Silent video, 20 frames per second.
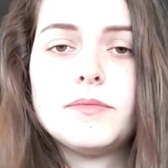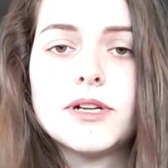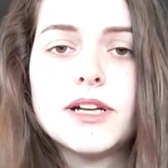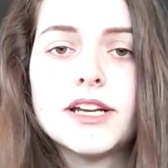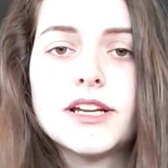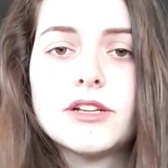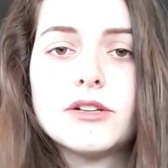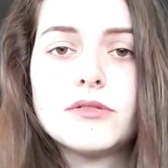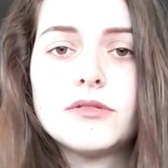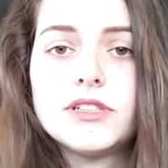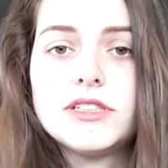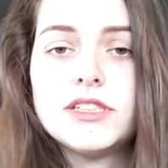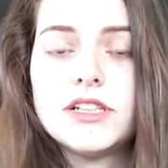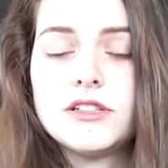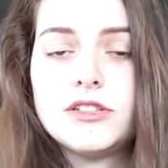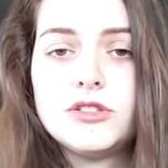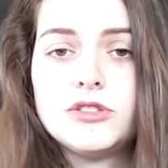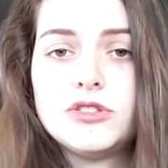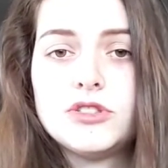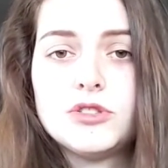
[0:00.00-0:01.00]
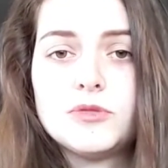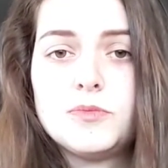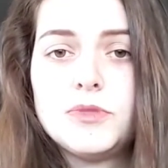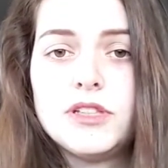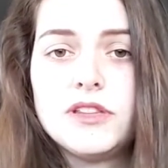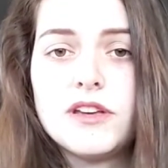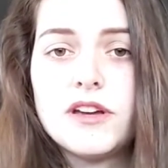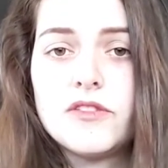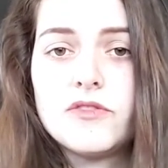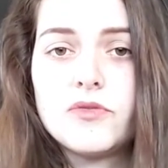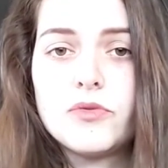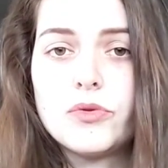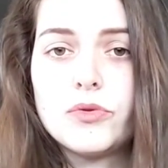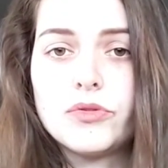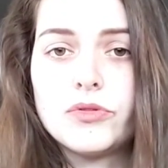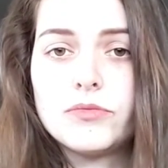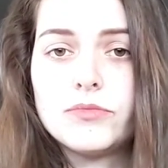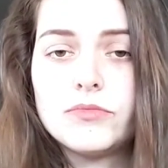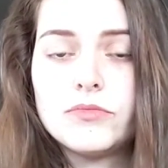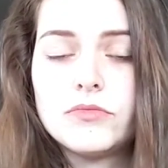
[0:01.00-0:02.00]
And I can only tell you, just be there for
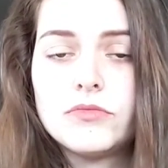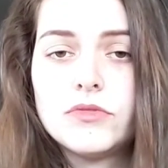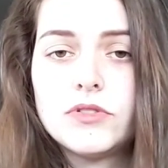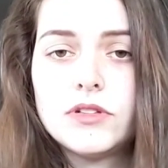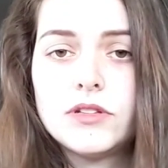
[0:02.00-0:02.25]
them.